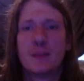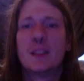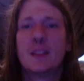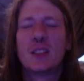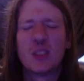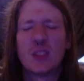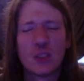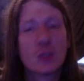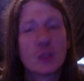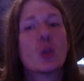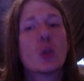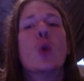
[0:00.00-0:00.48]

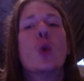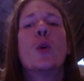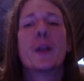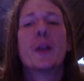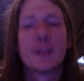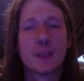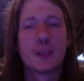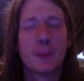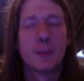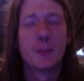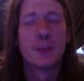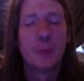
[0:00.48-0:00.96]
is going
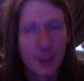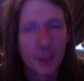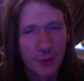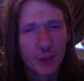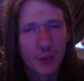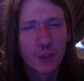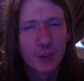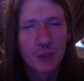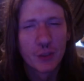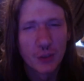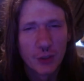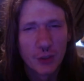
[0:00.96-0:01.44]
to be
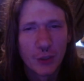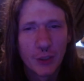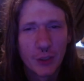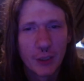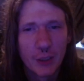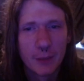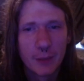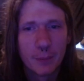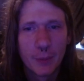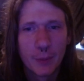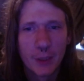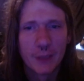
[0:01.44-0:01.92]

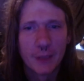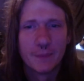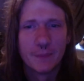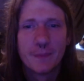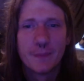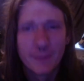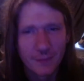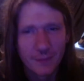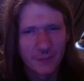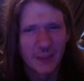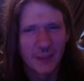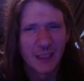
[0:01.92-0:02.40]
understood, but
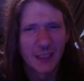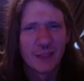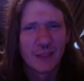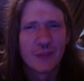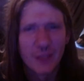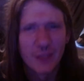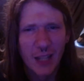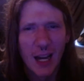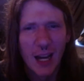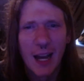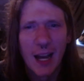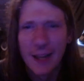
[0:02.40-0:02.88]
if
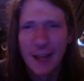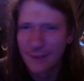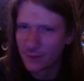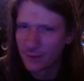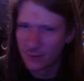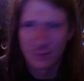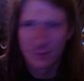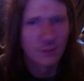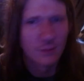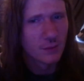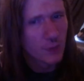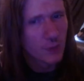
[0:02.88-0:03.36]
not,
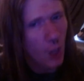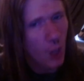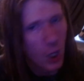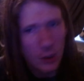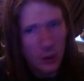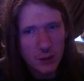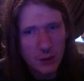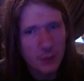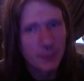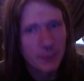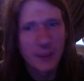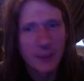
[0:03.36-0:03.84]
talk
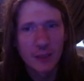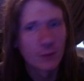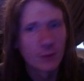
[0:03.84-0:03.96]
to me.